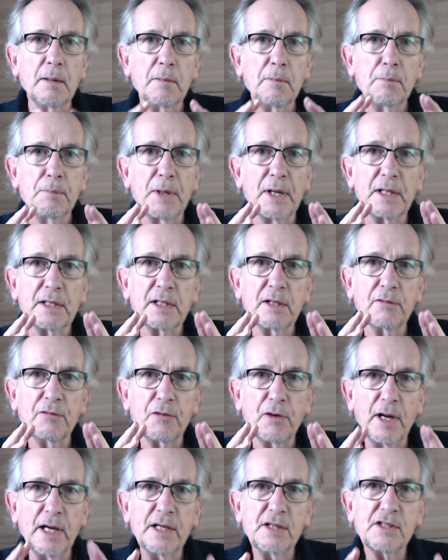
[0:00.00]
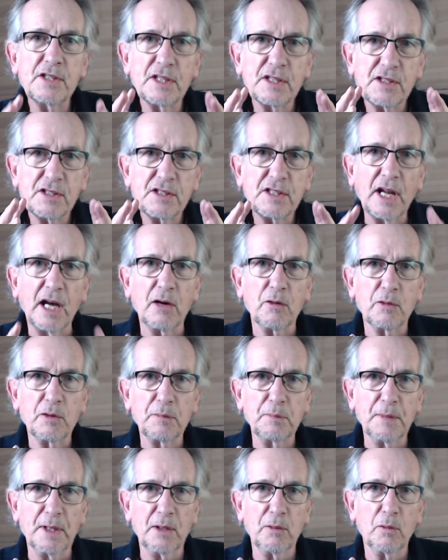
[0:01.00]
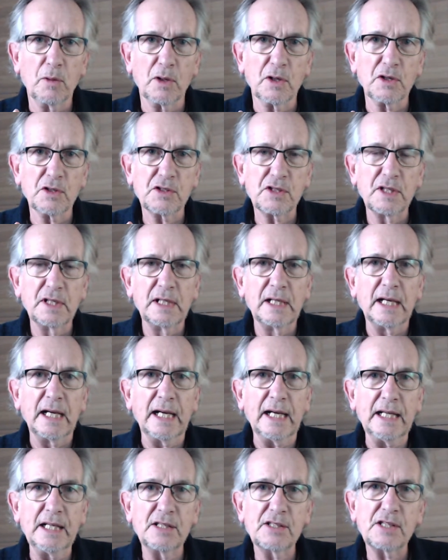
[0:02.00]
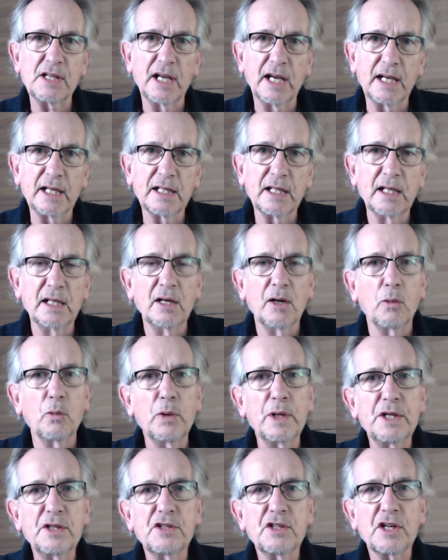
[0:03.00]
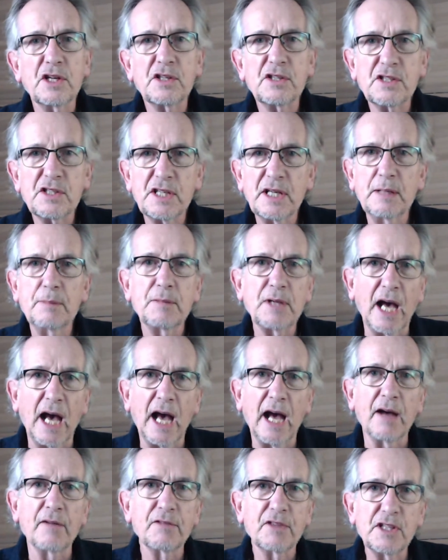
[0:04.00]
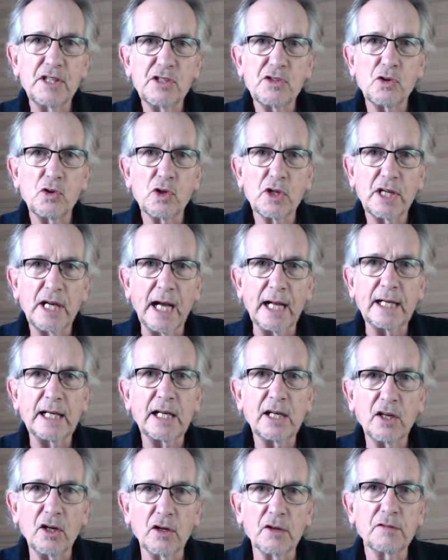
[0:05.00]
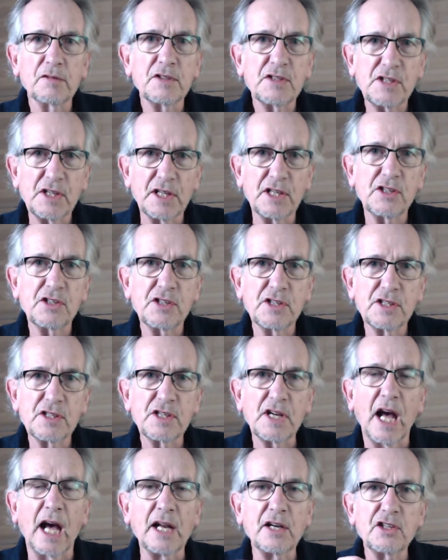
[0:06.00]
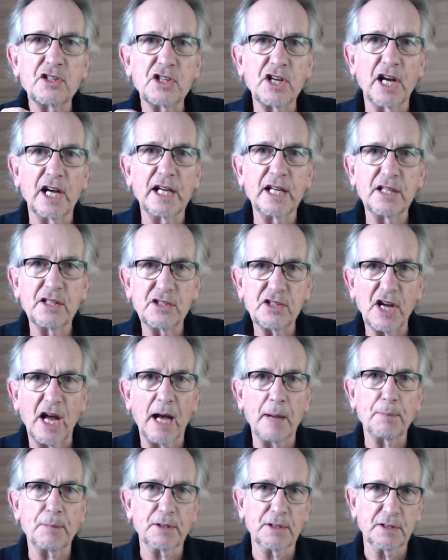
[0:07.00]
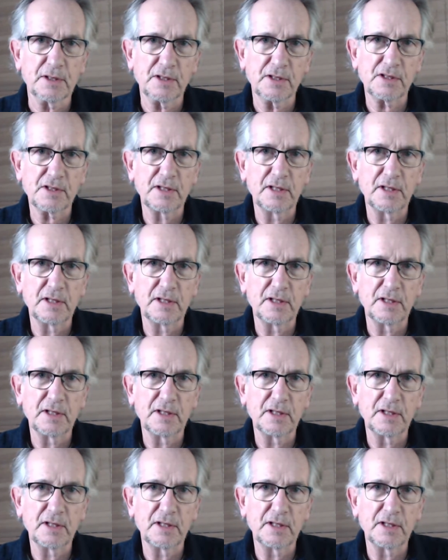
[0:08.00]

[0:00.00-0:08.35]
But the phrase that stuck with me was, he said, we just seem to have these organic conversations and change happens.